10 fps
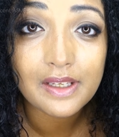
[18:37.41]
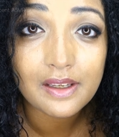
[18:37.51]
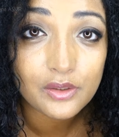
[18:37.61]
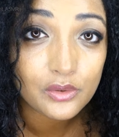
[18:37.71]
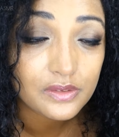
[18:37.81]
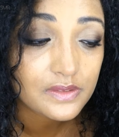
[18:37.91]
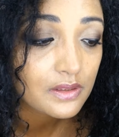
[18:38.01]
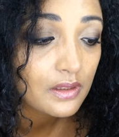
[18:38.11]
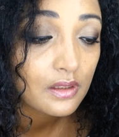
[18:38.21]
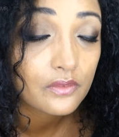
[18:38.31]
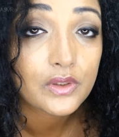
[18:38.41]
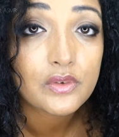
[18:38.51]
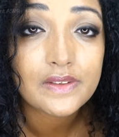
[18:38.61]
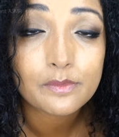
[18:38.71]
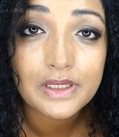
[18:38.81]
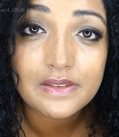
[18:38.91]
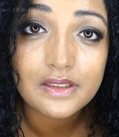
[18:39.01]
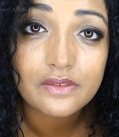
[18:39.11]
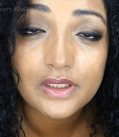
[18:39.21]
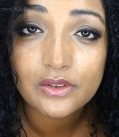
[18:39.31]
They are not very expensive,